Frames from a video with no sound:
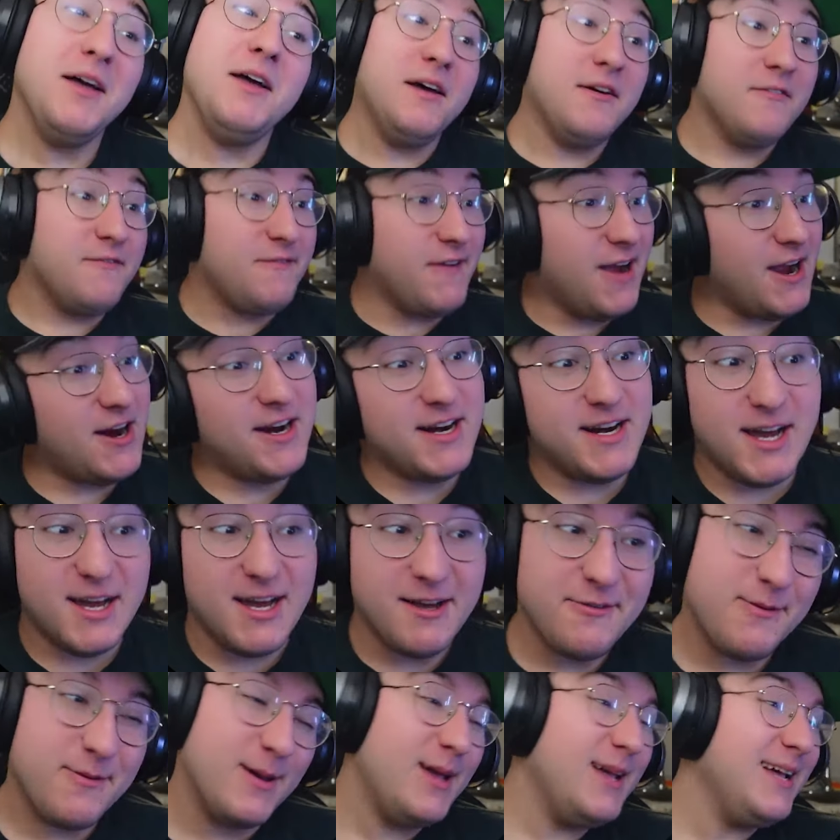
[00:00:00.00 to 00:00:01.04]
Fair
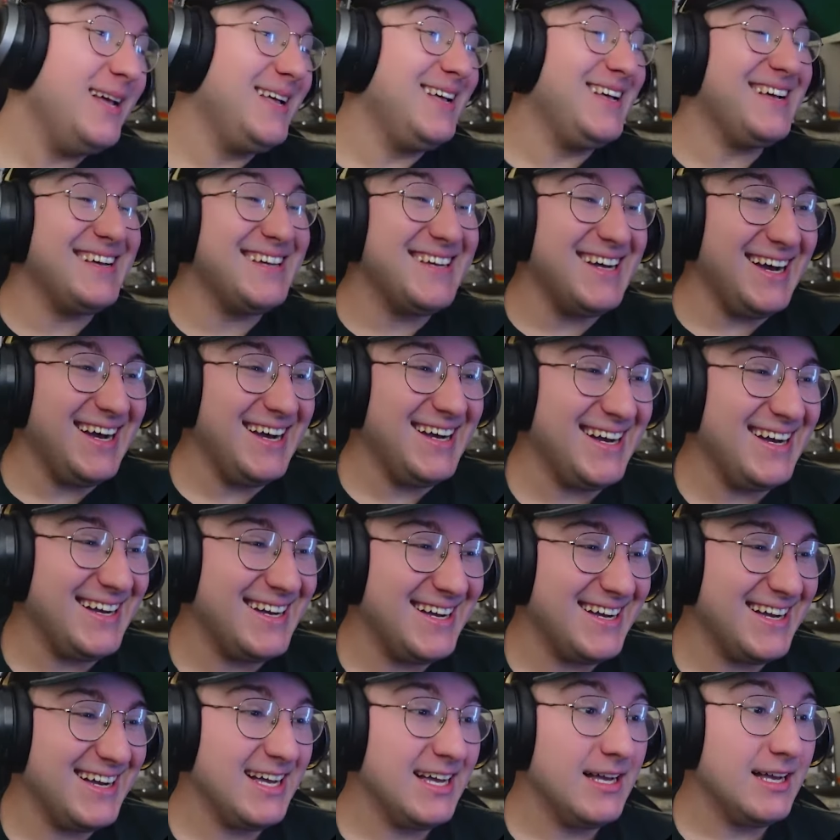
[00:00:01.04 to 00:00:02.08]
enough.
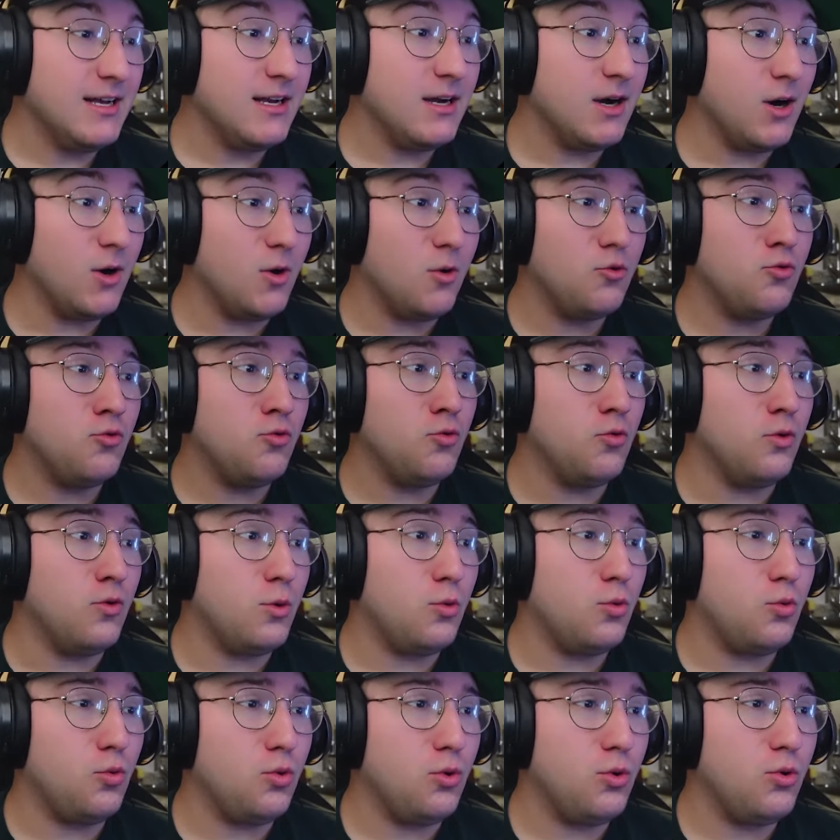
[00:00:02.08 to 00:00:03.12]
Ooh,
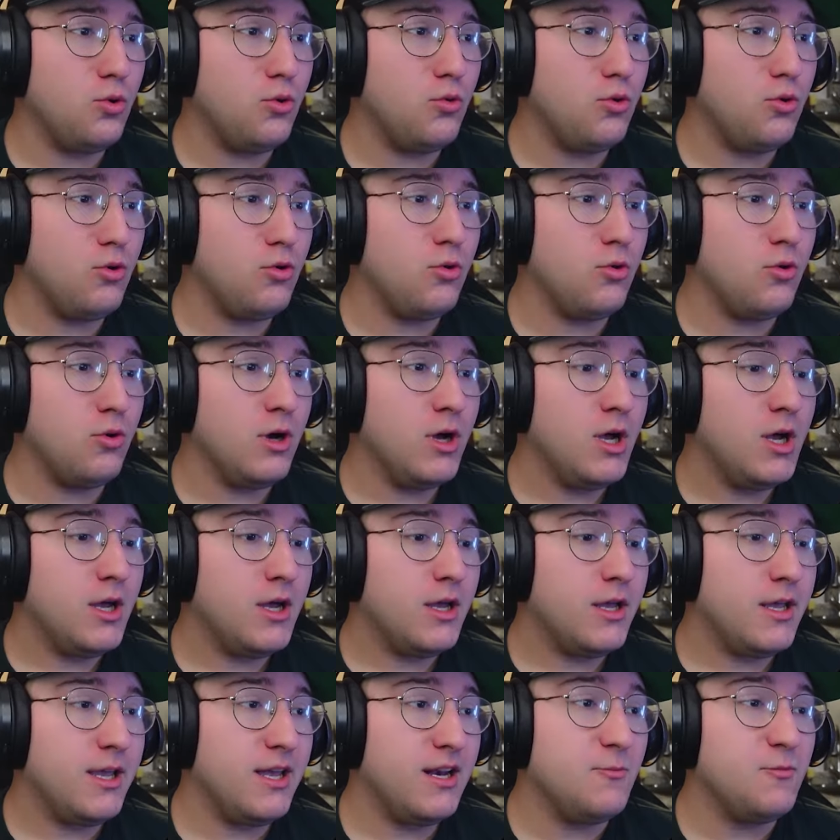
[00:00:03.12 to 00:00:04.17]
ooh, ooh, ooh.
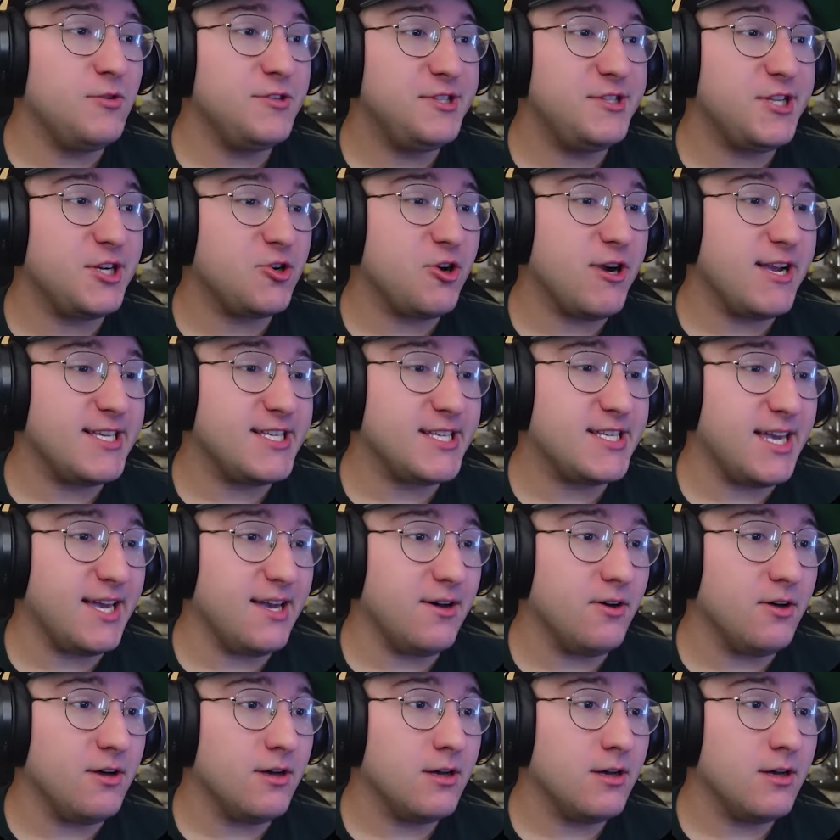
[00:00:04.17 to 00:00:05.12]
Hit him with your grayscale.